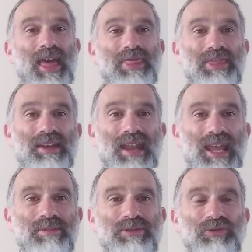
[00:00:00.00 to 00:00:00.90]
The
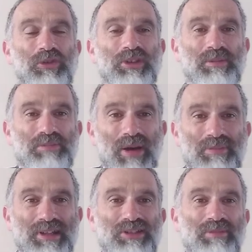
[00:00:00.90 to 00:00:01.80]
names for the
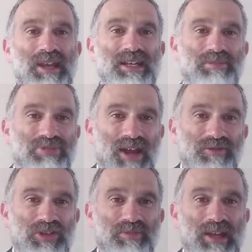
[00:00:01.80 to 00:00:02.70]
public domain and
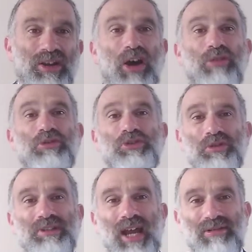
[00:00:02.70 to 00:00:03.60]
private domain are
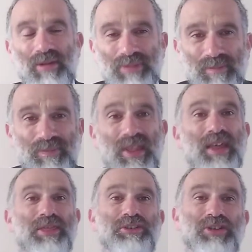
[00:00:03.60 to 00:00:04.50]
Reshut Harabim,
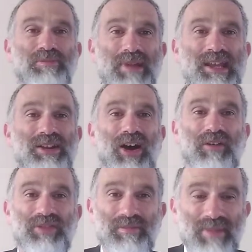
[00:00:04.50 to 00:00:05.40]
the domain
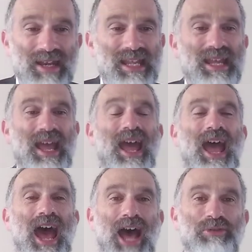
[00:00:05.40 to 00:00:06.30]
of the many,
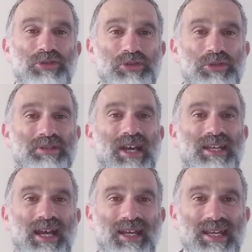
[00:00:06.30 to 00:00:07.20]
and Reshut
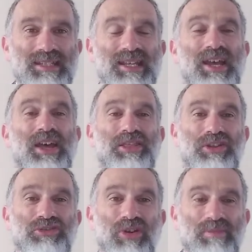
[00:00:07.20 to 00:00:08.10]
Hayachid,
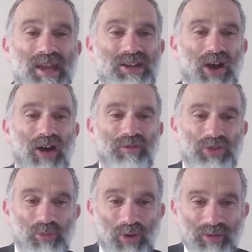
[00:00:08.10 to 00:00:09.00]
the domain of
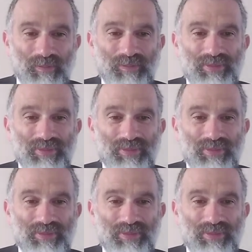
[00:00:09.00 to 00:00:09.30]
the one.